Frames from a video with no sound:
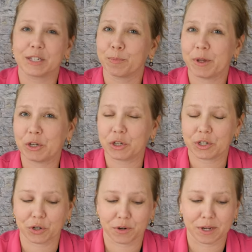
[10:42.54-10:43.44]
is Peaches
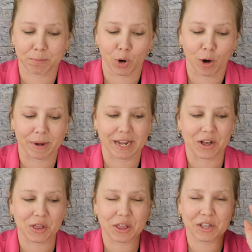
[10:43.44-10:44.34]
and Cream Barbie.
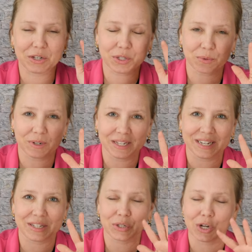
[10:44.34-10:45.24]
Now, this one
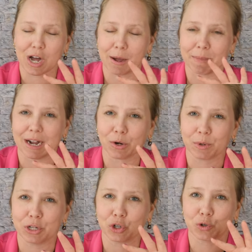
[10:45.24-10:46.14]
is not my
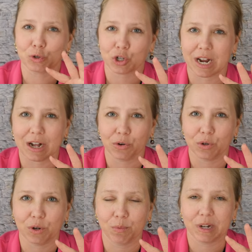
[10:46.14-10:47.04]
original
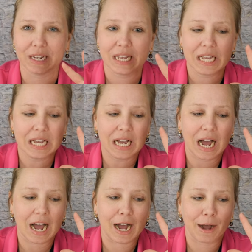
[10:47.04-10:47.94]
childhood one.
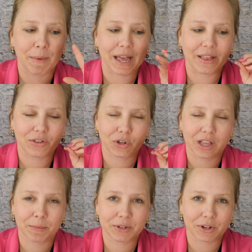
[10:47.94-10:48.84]
And so
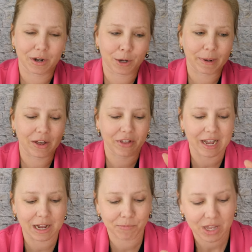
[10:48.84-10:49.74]
let me talk about
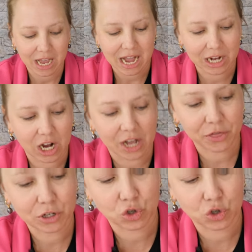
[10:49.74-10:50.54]
that. I got the